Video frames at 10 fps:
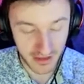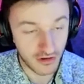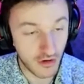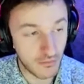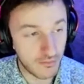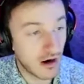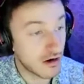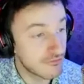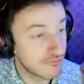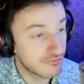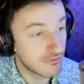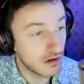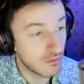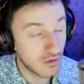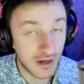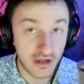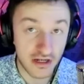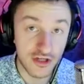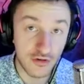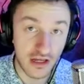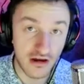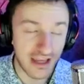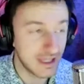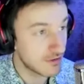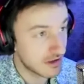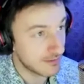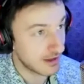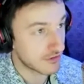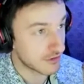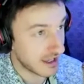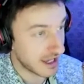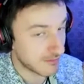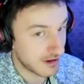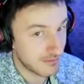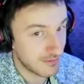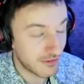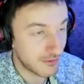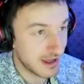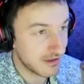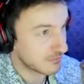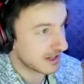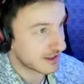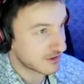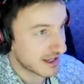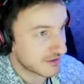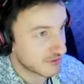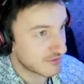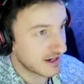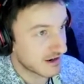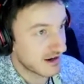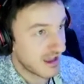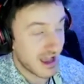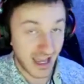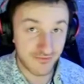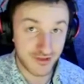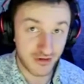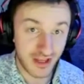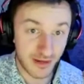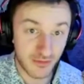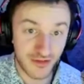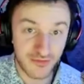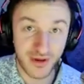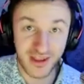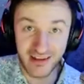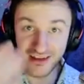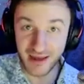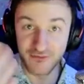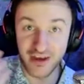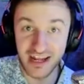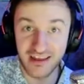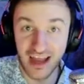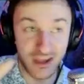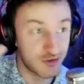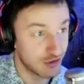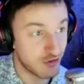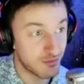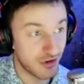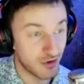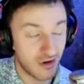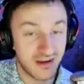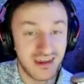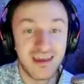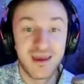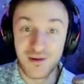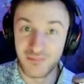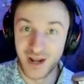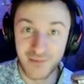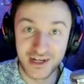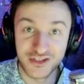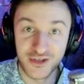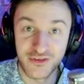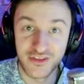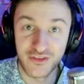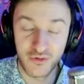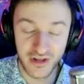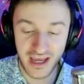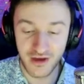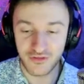And so part of what I'm gonna do here, I keep looking at my other camera, by the way. When I glance over here, I have 2 cameras, but I'm forgetting. I usually use my other one, but I'm actually using this one now.